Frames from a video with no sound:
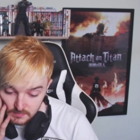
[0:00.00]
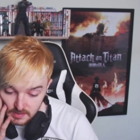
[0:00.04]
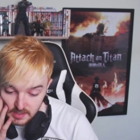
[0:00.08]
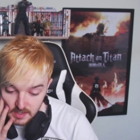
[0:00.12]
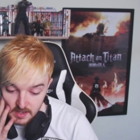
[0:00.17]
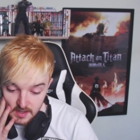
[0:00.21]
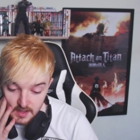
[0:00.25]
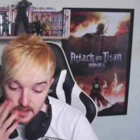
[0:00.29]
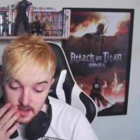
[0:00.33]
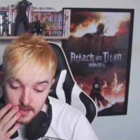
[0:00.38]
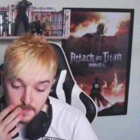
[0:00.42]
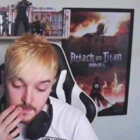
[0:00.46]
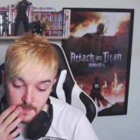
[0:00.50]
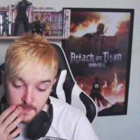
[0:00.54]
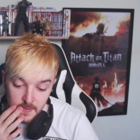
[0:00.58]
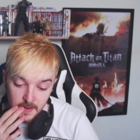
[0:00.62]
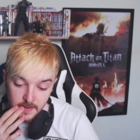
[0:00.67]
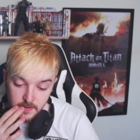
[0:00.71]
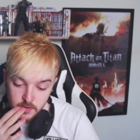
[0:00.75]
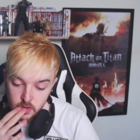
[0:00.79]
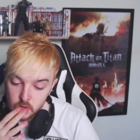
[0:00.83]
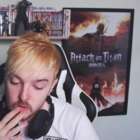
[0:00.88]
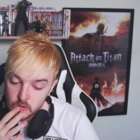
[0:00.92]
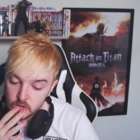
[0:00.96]
Um, I
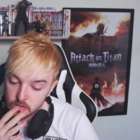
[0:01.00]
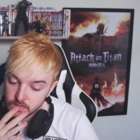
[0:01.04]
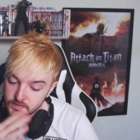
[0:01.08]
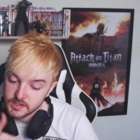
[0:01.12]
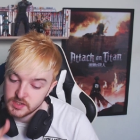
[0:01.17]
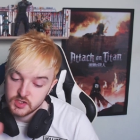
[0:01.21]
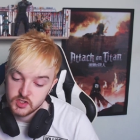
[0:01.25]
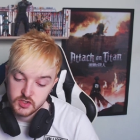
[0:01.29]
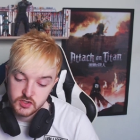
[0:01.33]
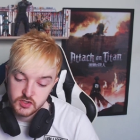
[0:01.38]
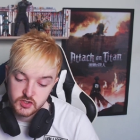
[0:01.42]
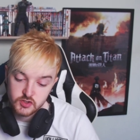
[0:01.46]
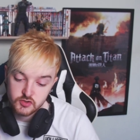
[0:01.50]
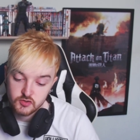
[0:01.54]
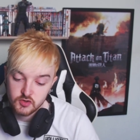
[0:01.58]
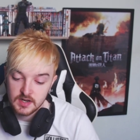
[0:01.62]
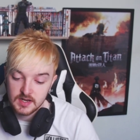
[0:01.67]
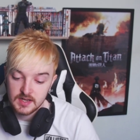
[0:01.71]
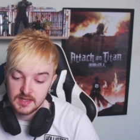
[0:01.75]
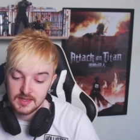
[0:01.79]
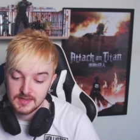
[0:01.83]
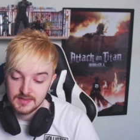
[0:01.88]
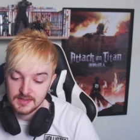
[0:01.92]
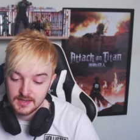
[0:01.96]
don't know if it's just
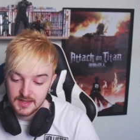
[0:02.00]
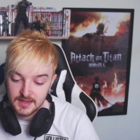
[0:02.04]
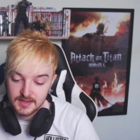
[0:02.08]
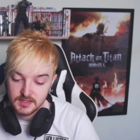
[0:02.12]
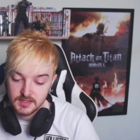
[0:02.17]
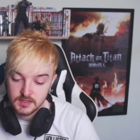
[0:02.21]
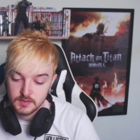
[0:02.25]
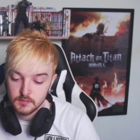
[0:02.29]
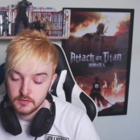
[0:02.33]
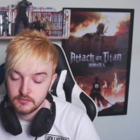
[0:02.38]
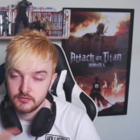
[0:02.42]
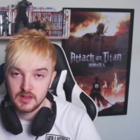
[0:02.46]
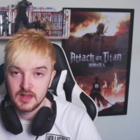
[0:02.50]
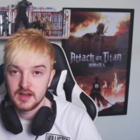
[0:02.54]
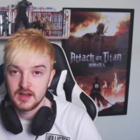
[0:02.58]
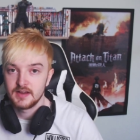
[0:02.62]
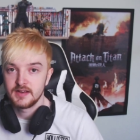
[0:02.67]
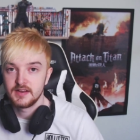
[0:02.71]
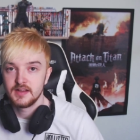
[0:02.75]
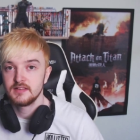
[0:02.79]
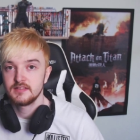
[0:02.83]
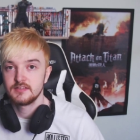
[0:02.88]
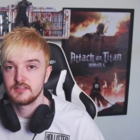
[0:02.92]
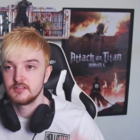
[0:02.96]
strictly in the kingdom of
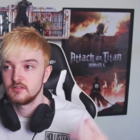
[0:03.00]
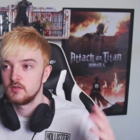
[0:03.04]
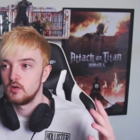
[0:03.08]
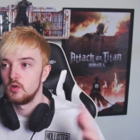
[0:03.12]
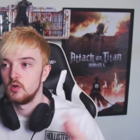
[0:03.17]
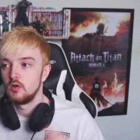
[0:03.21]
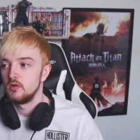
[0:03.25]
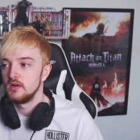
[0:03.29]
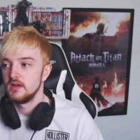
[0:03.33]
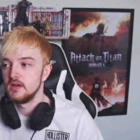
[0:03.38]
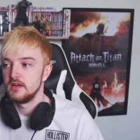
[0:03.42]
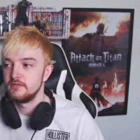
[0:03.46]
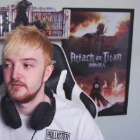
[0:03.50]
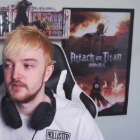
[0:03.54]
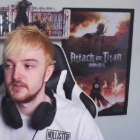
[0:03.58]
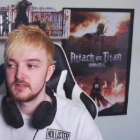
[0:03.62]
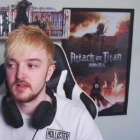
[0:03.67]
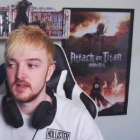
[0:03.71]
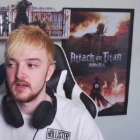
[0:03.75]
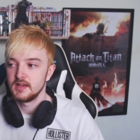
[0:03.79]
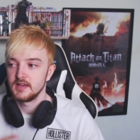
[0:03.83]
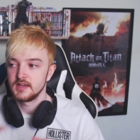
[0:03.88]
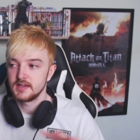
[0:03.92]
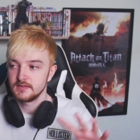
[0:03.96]
Lioness or if it's
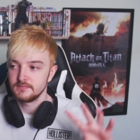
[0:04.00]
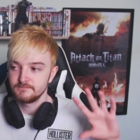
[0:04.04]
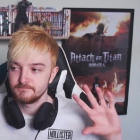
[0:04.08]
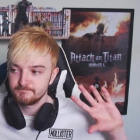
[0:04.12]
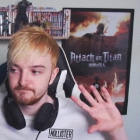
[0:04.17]
like